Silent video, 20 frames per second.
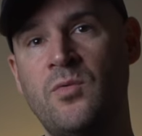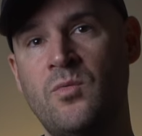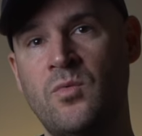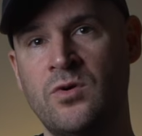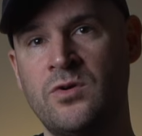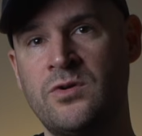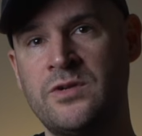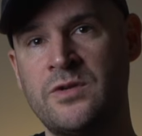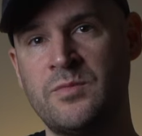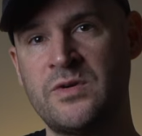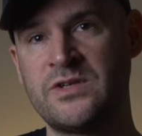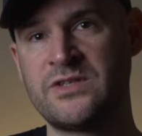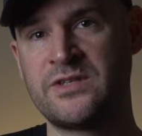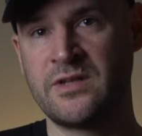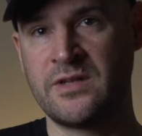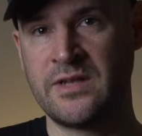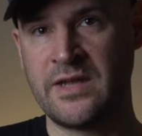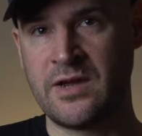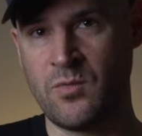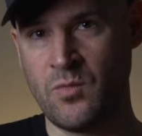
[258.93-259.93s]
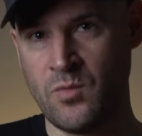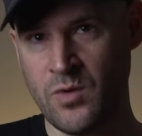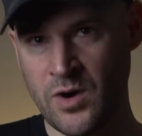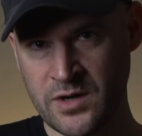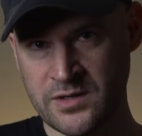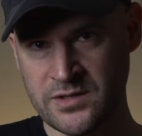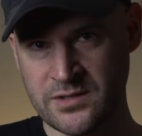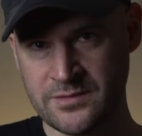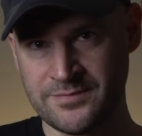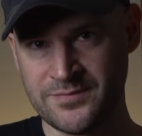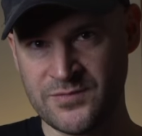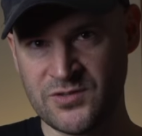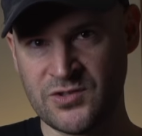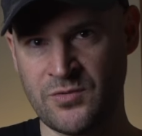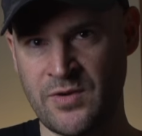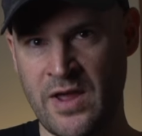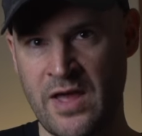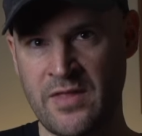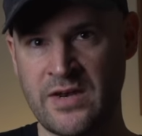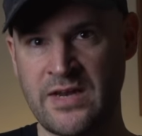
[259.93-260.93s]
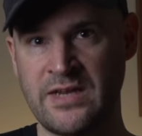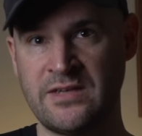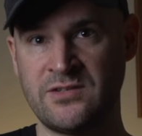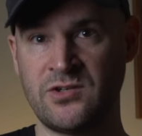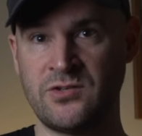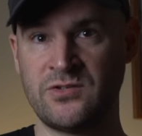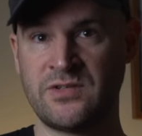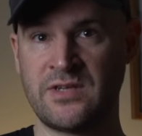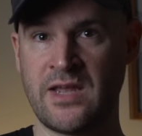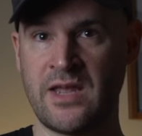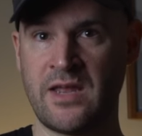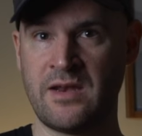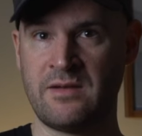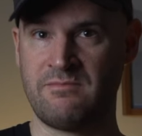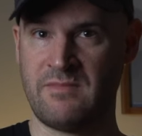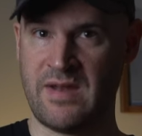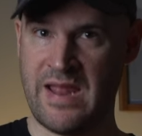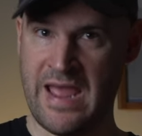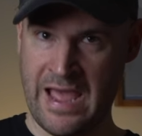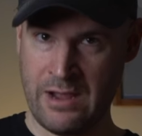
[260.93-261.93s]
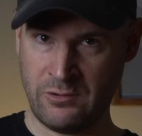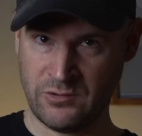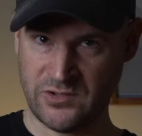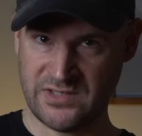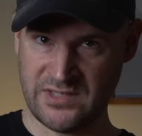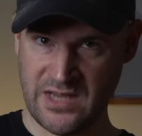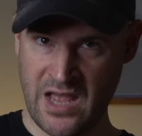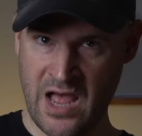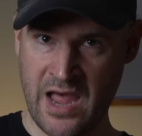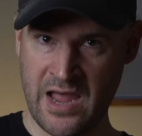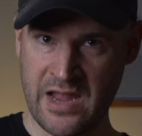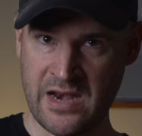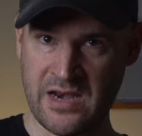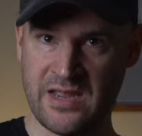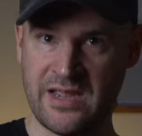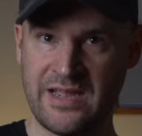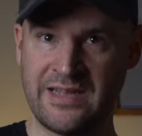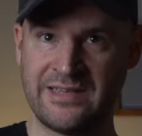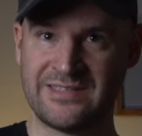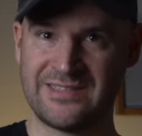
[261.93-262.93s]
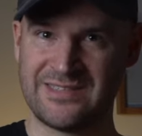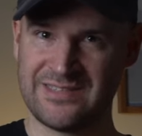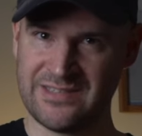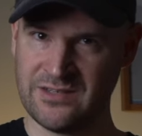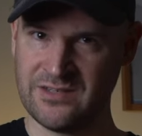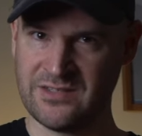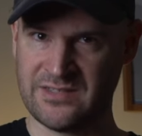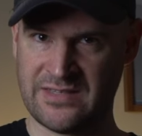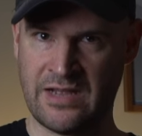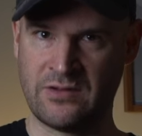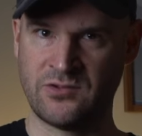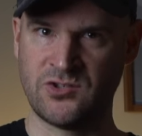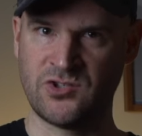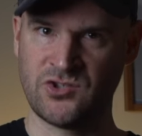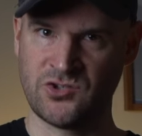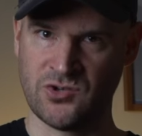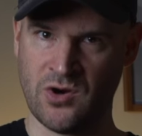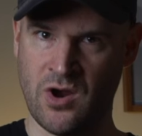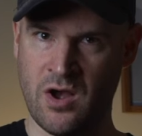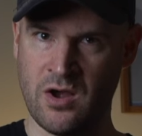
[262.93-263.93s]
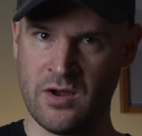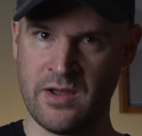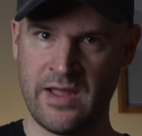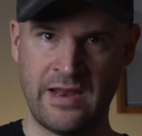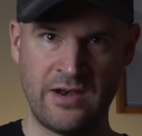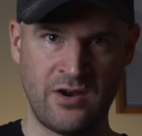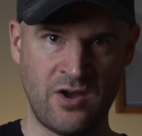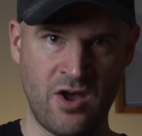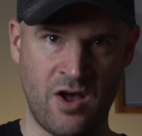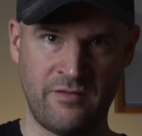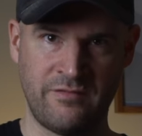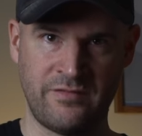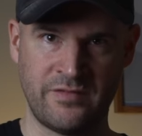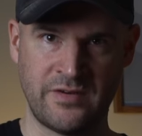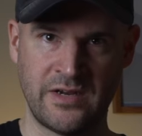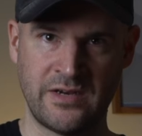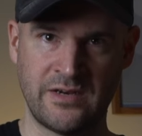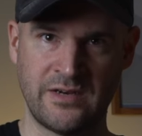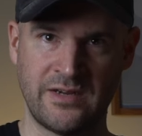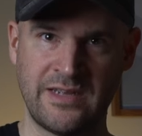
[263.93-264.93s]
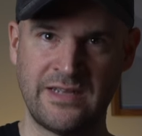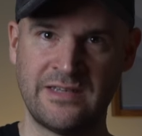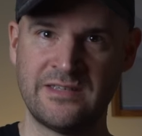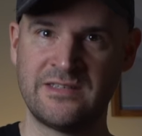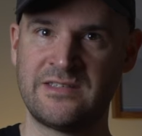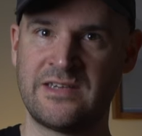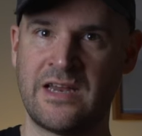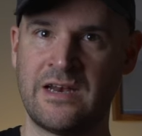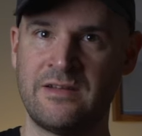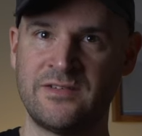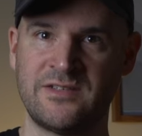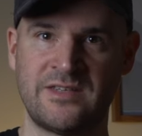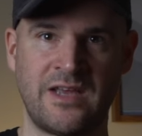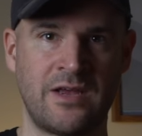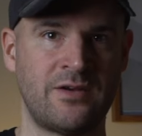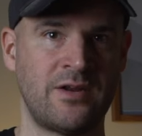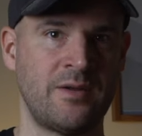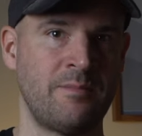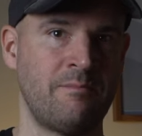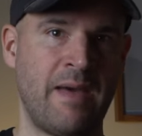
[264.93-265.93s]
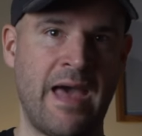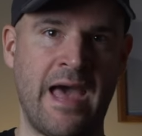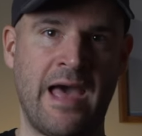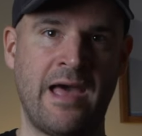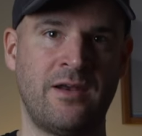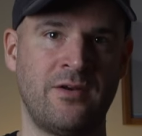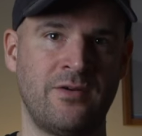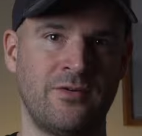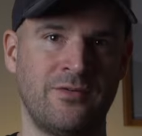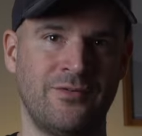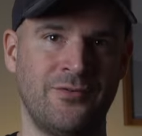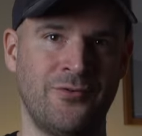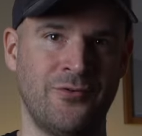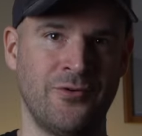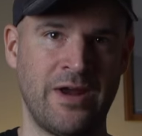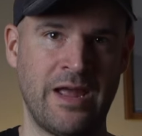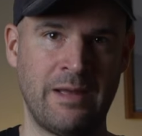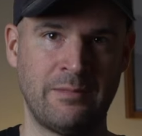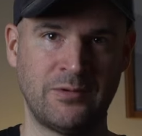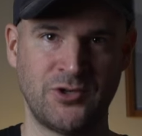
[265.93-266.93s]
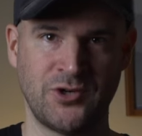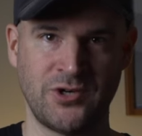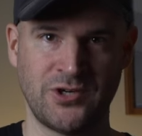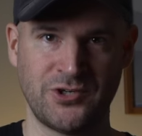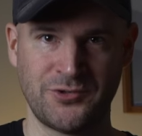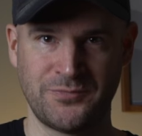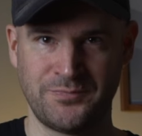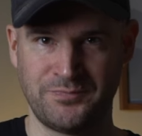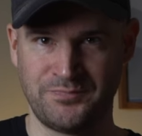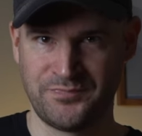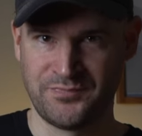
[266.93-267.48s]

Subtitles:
world in which the lick worked, so now that he's using it outside, it still sounds strong and confident instead of sounding mad or amateurish.